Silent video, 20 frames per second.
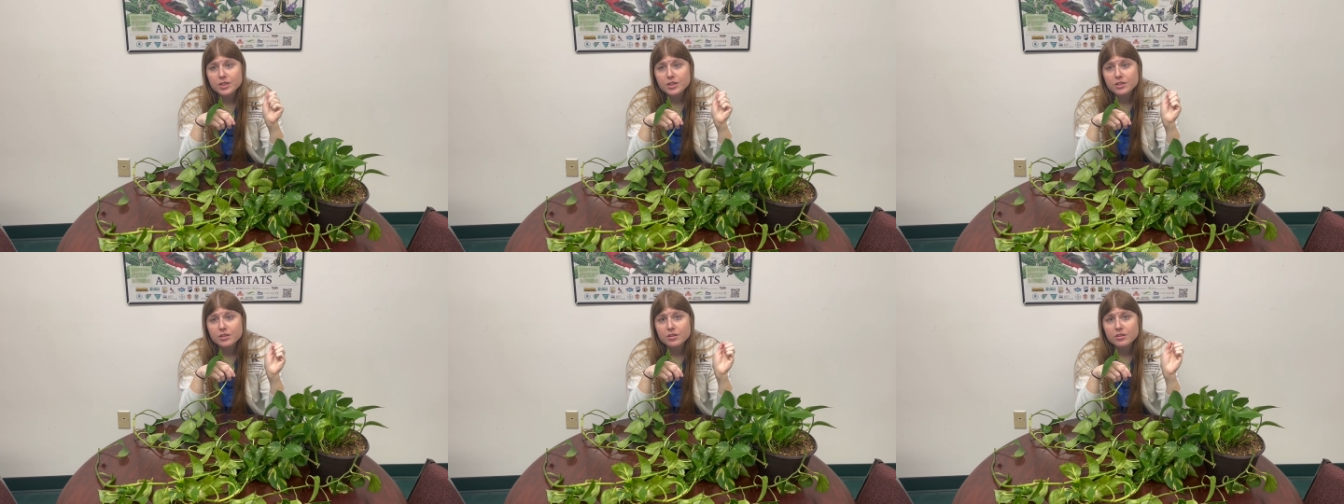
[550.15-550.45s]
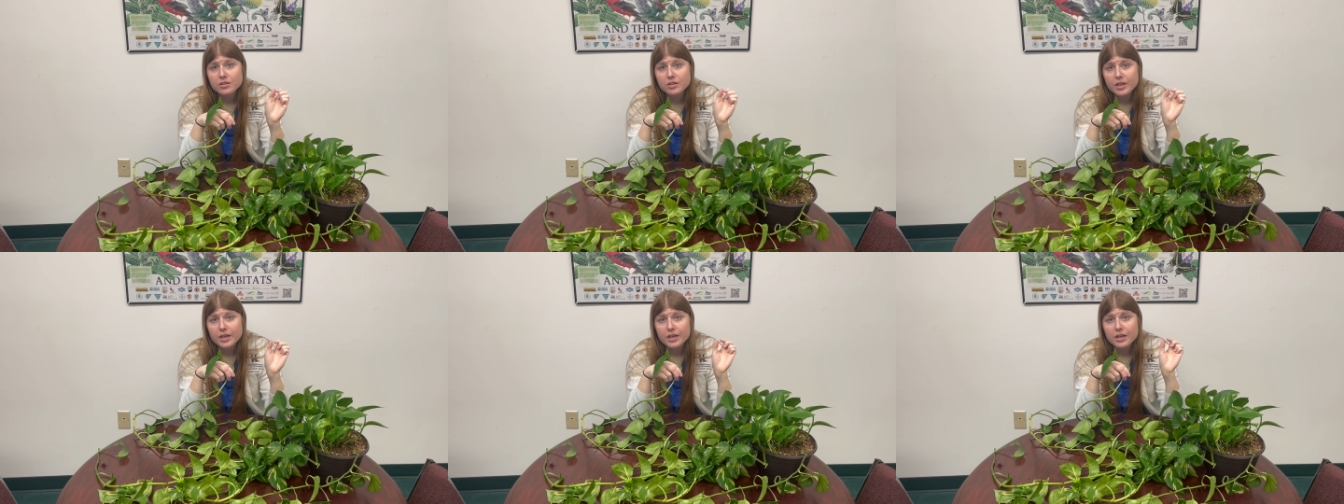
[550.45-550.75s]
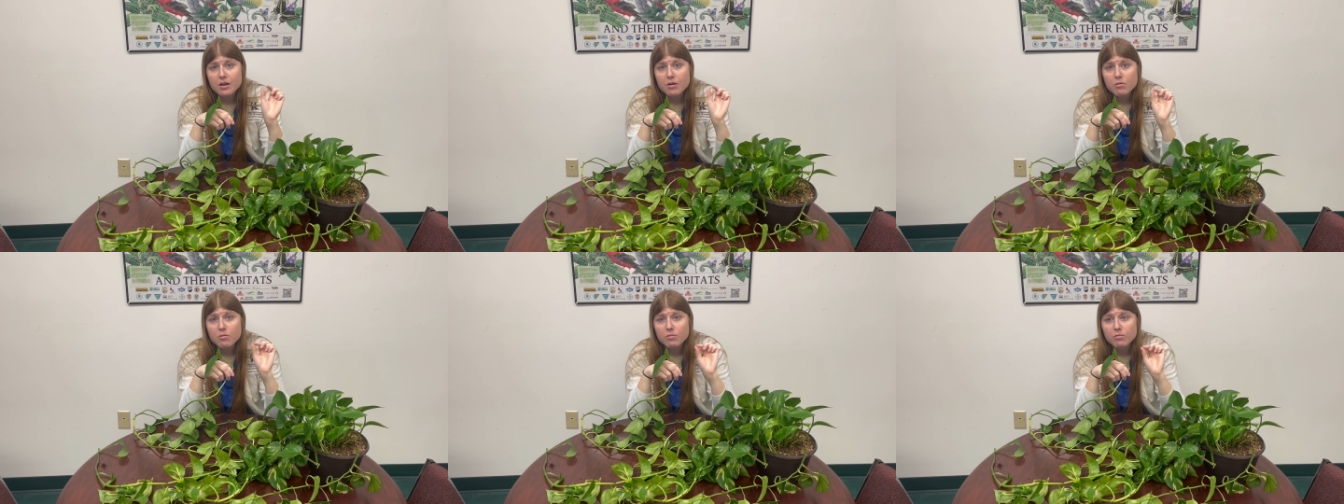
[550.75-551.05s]
little like
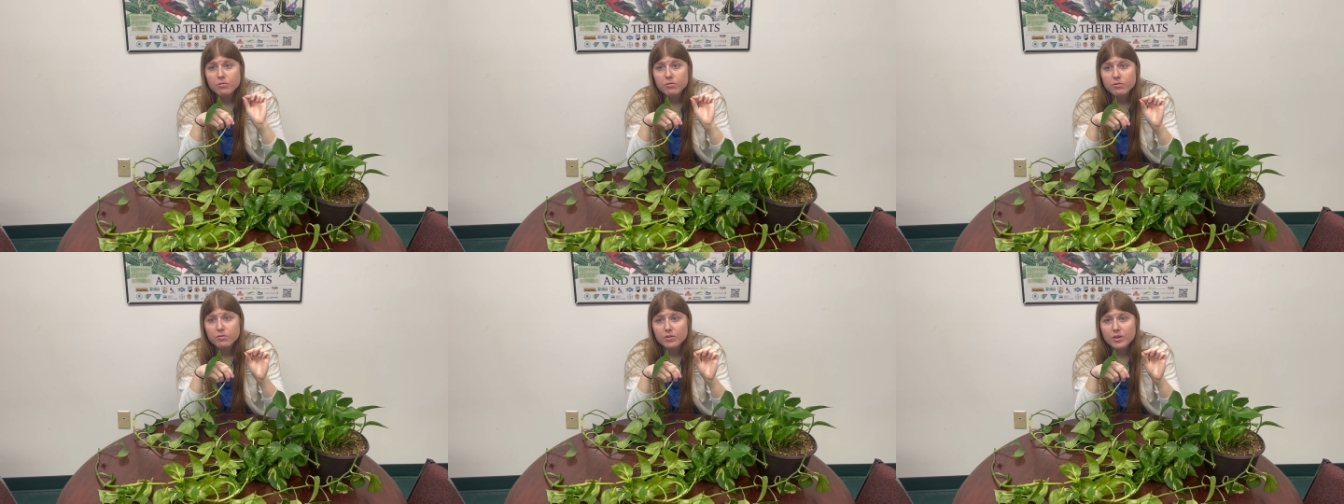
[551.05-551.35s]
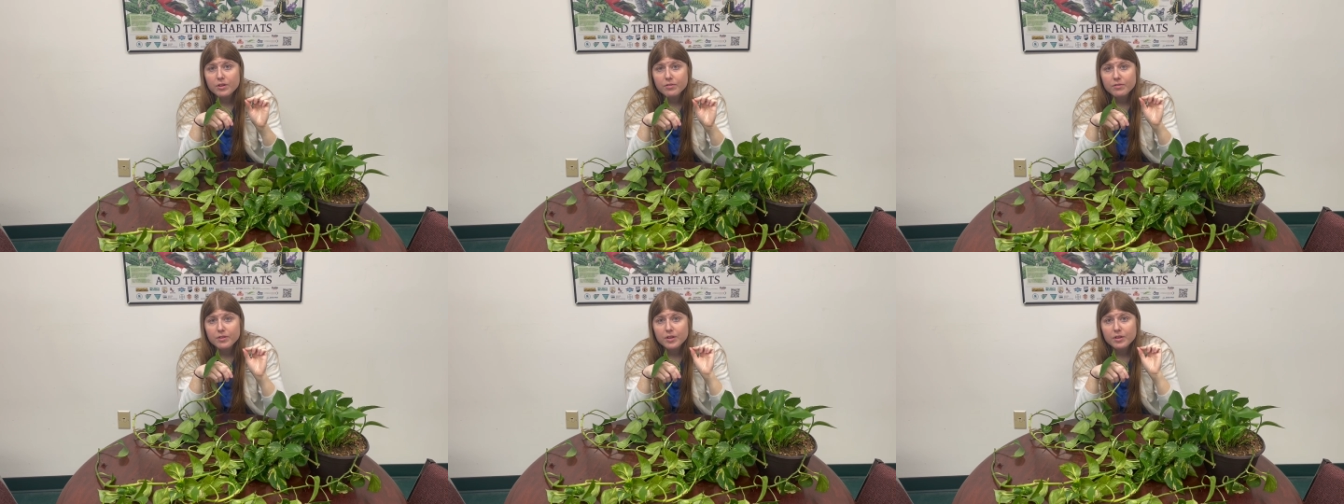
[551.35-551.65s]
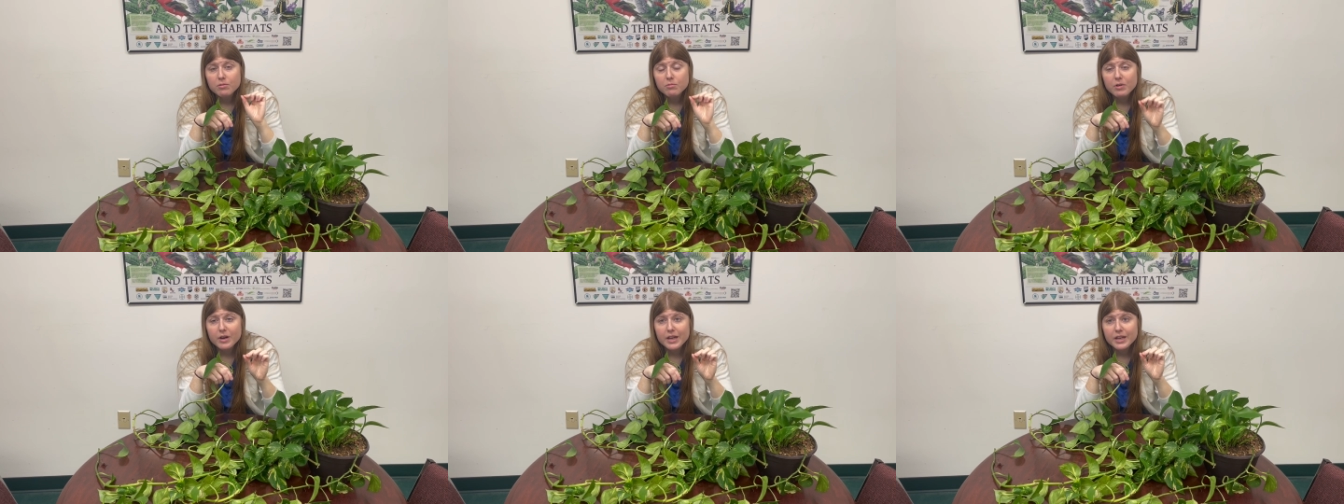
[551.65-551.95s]
fluffy
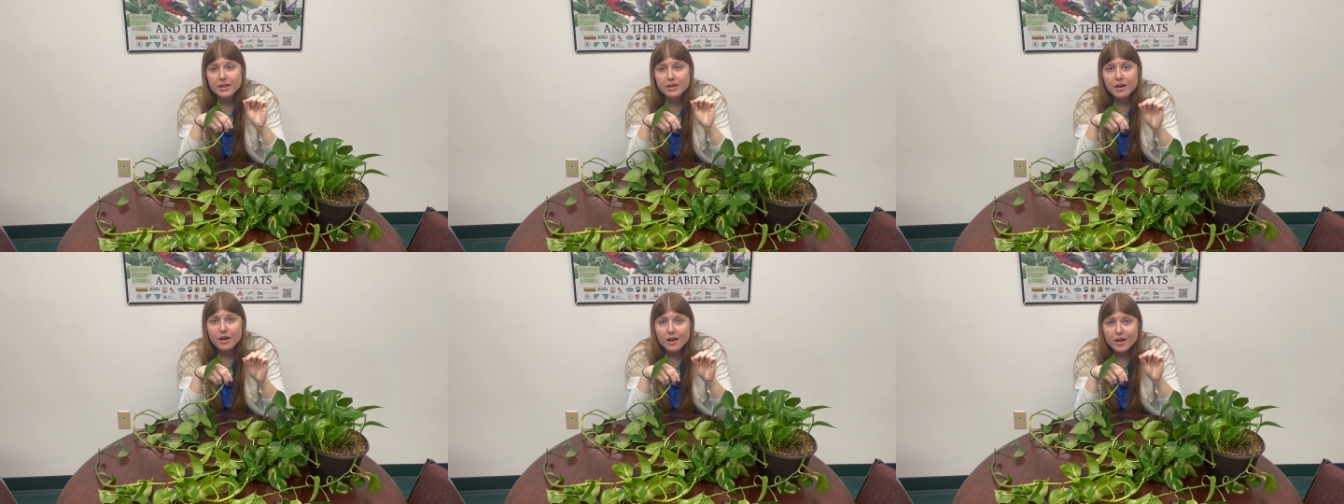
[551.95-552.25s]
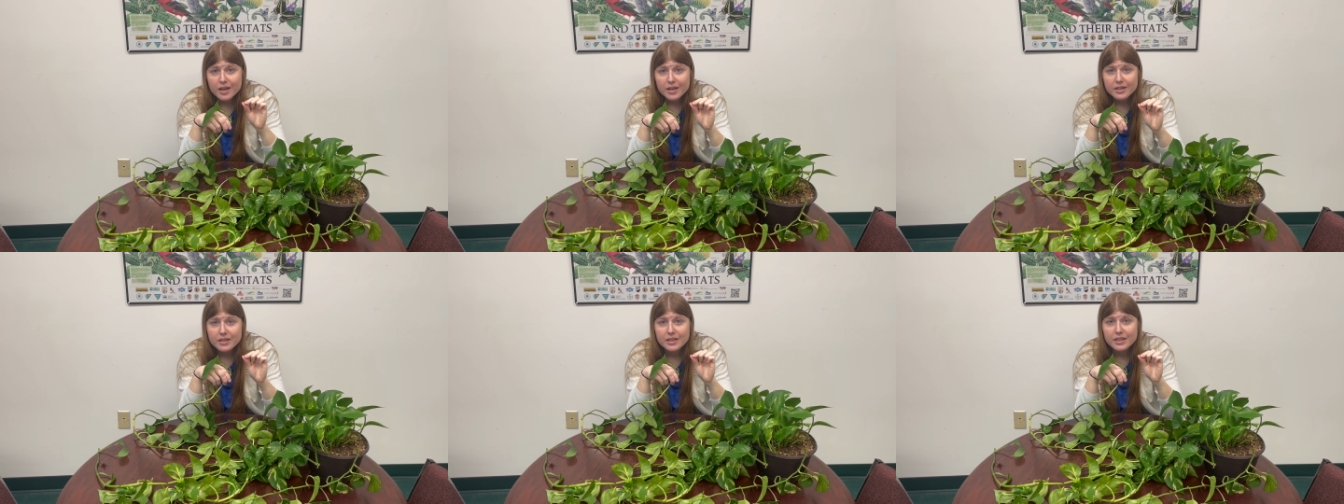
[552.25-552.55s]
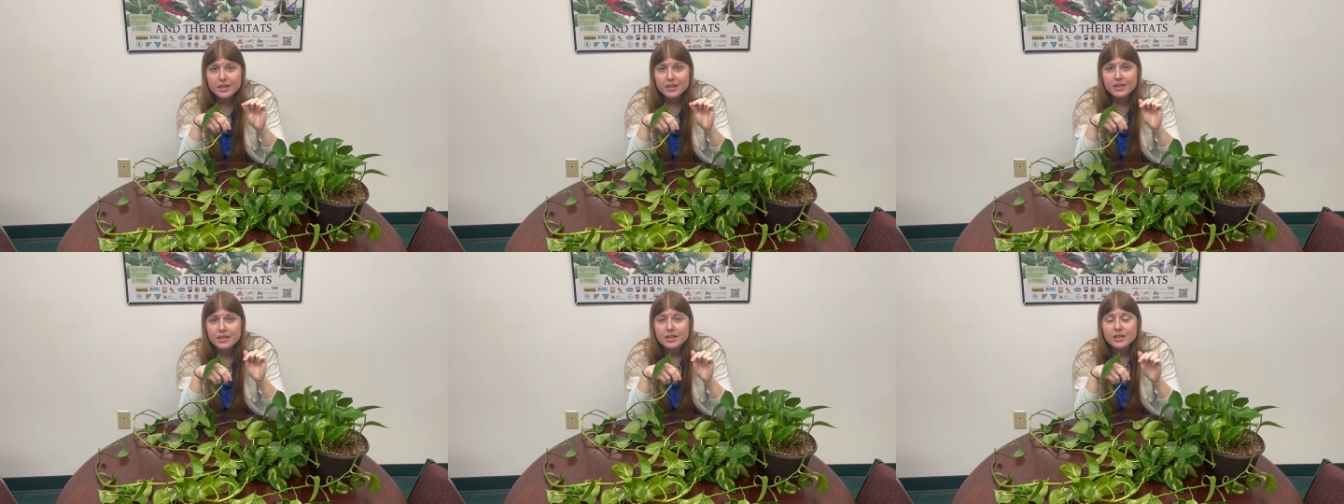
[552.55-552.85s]
white
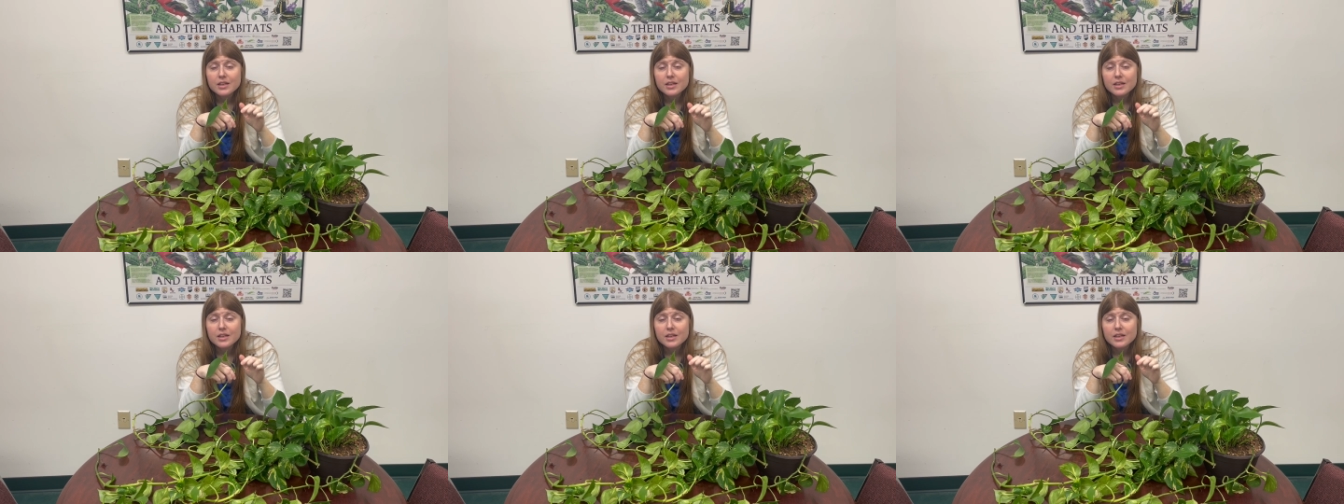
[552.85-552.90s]
cottony